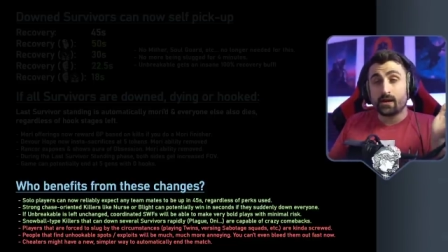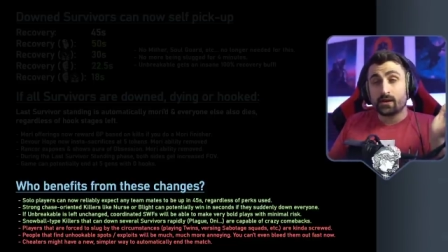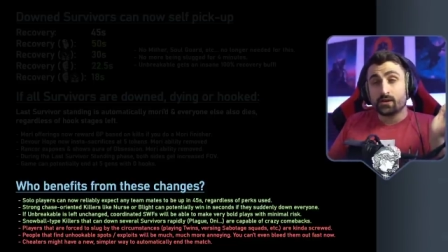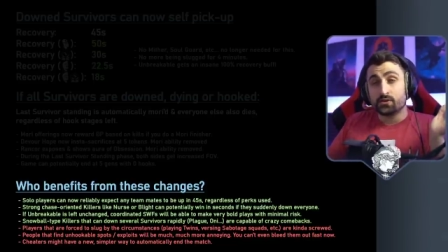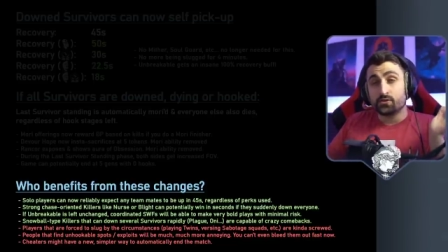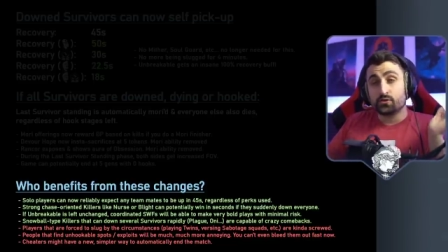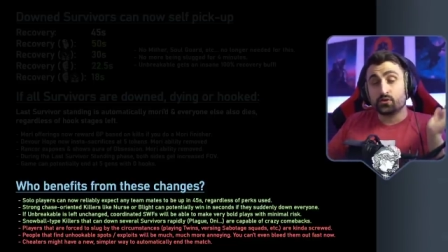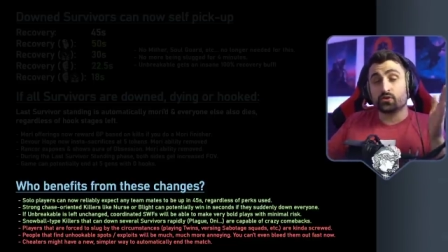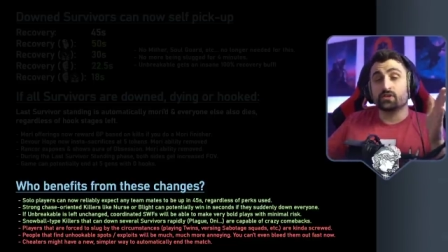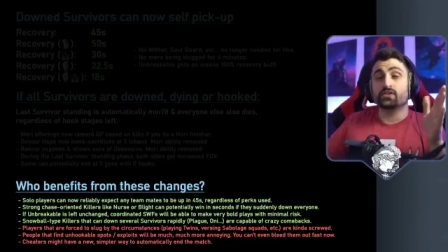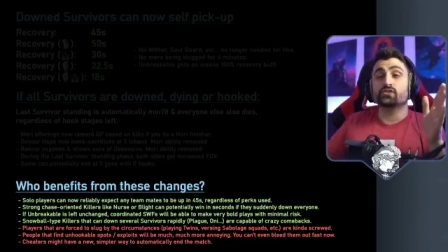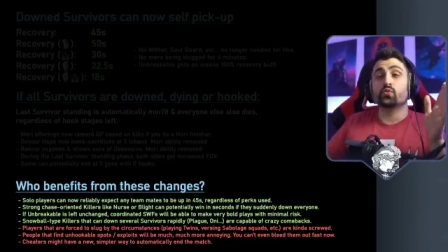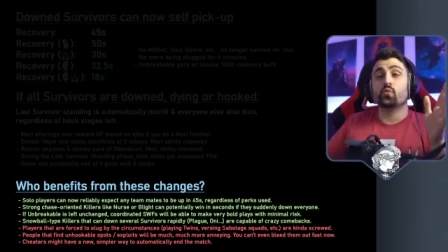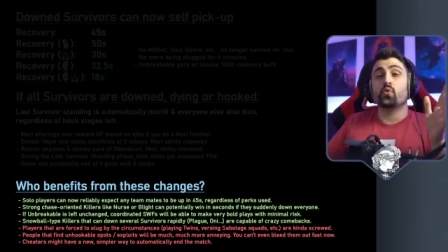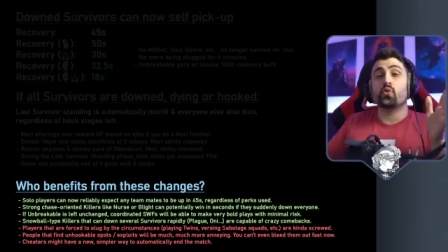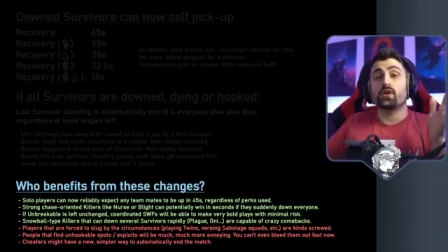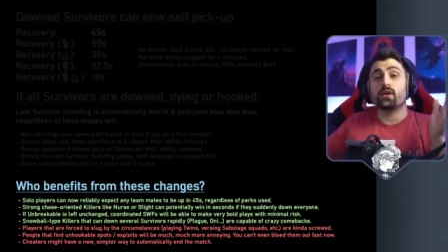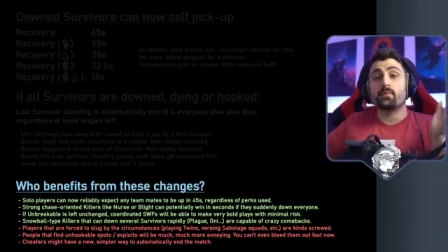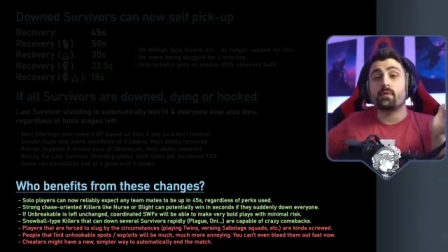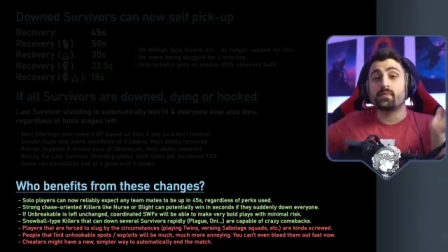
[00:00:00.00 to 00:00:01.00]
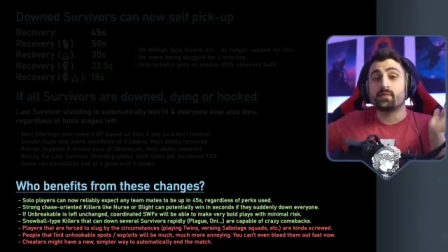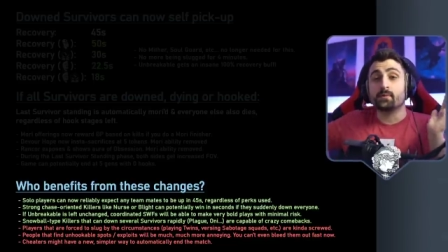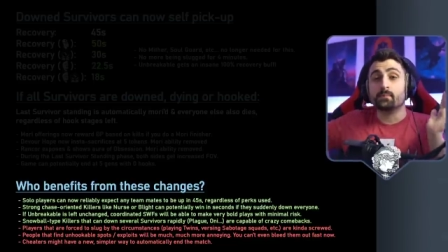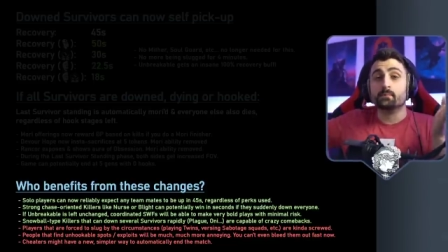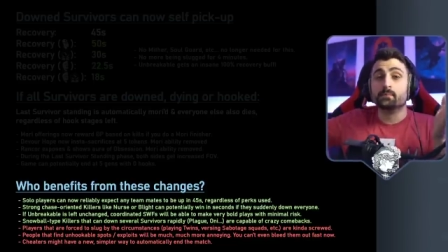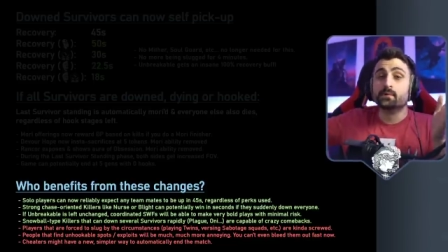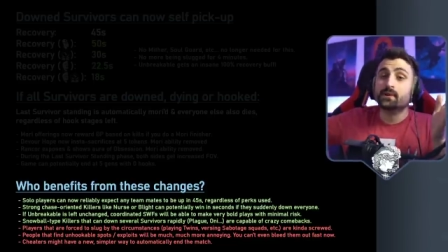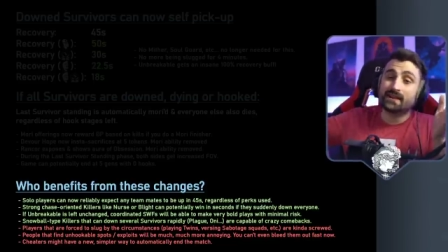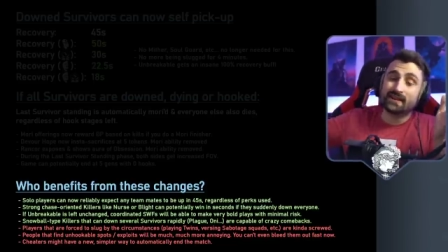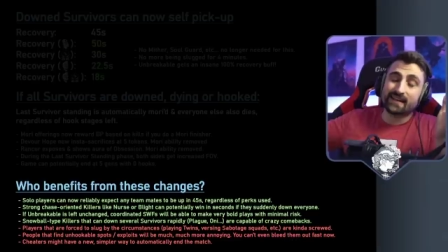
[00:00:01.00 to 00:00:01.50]
You don't need to worry about
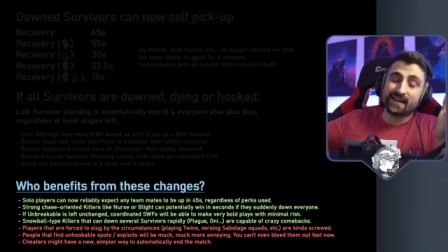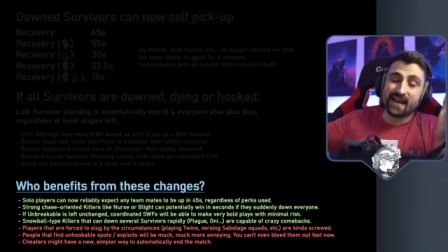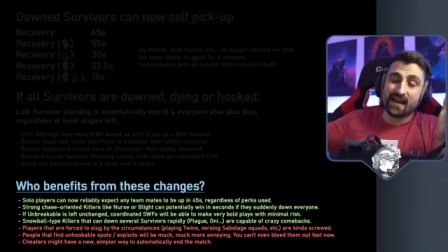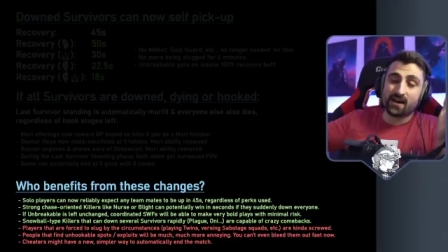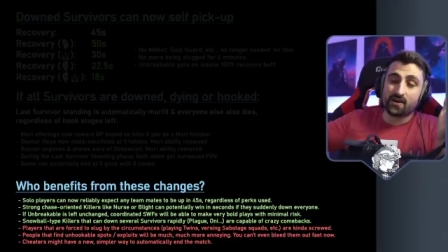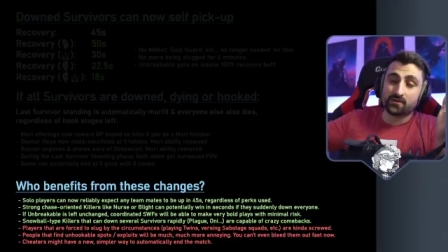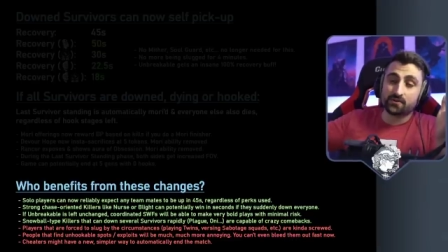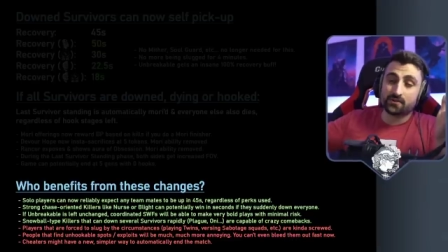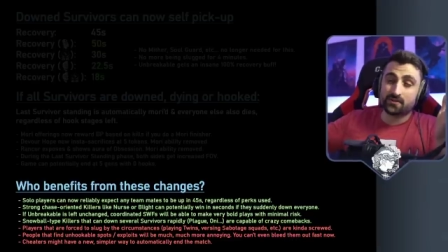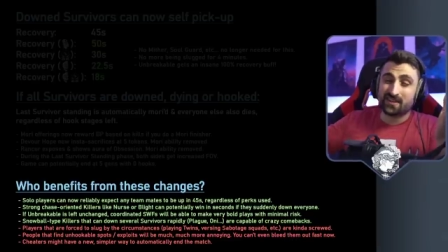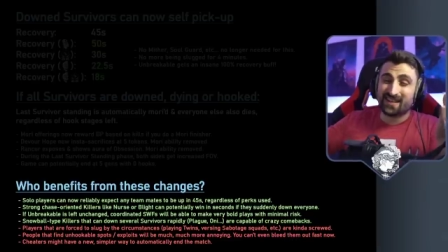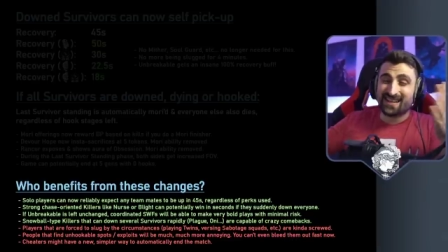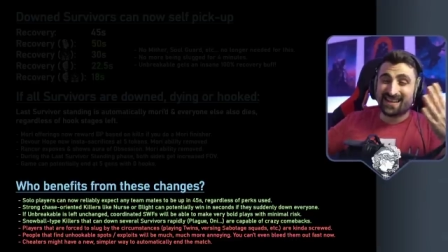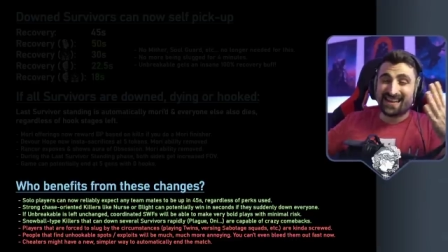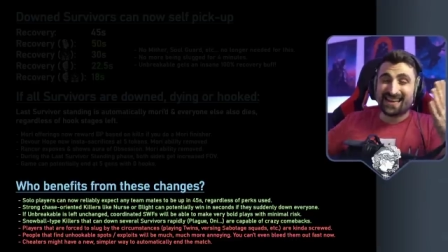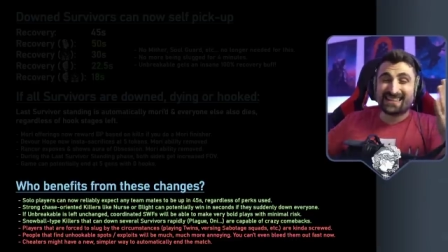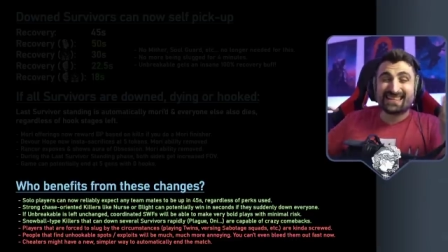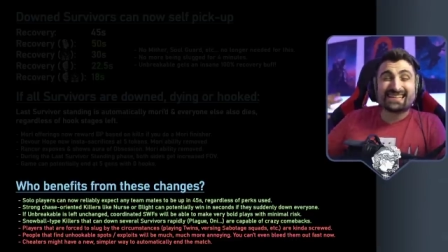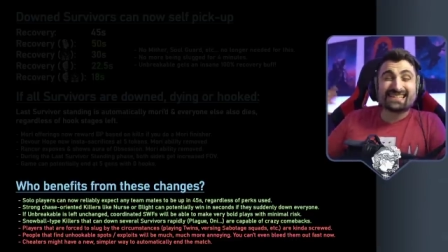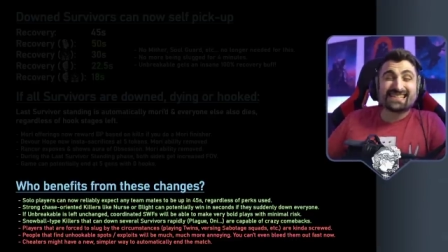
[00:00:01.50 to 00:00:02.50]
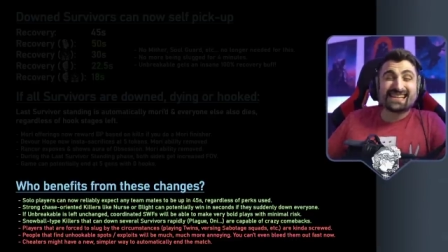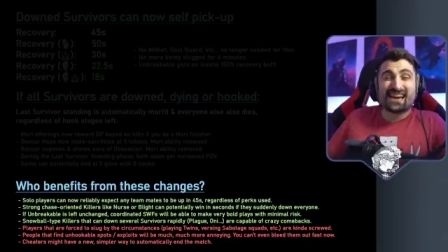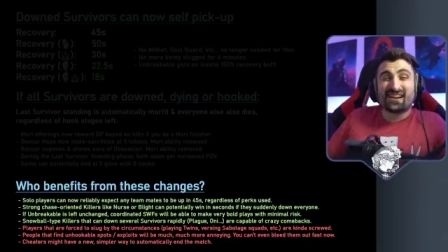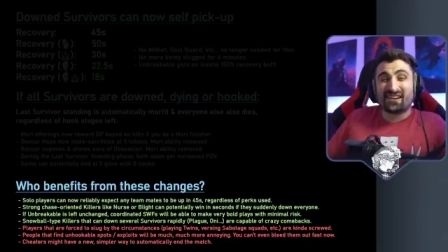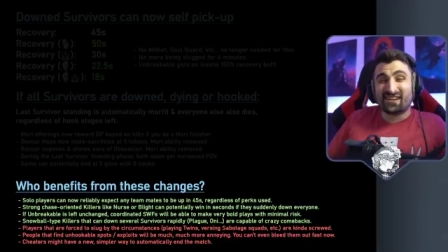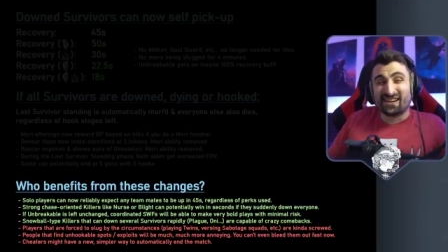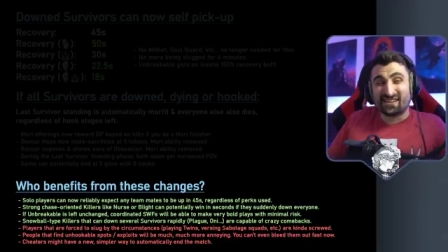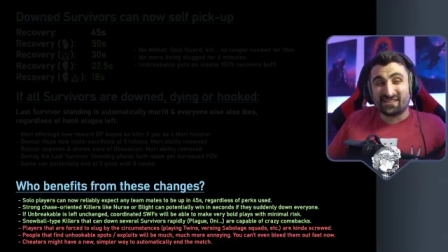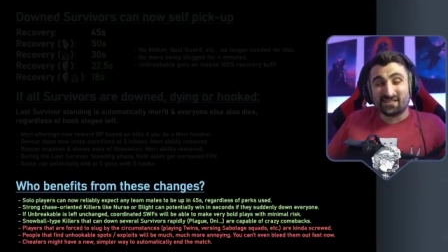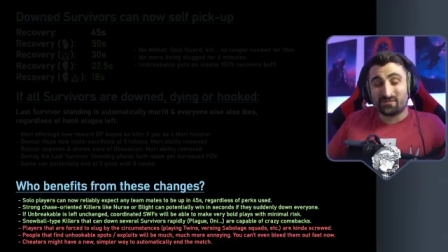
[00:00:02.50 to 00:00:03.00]
them bleeding out, and that's kind
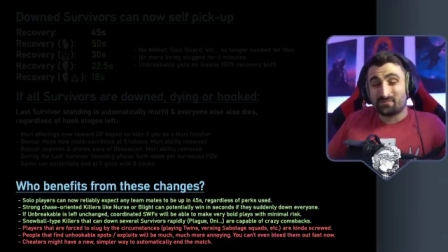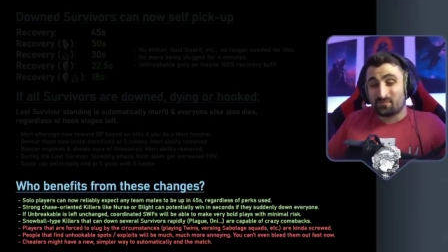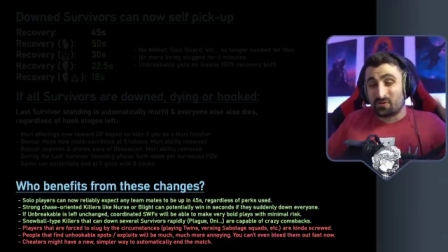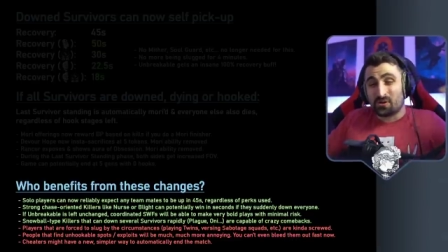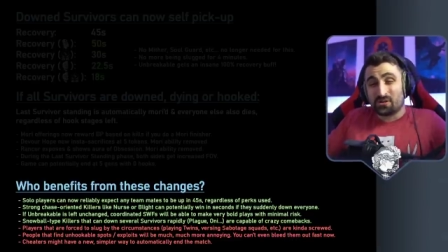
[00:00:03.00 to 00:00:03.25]
of nice.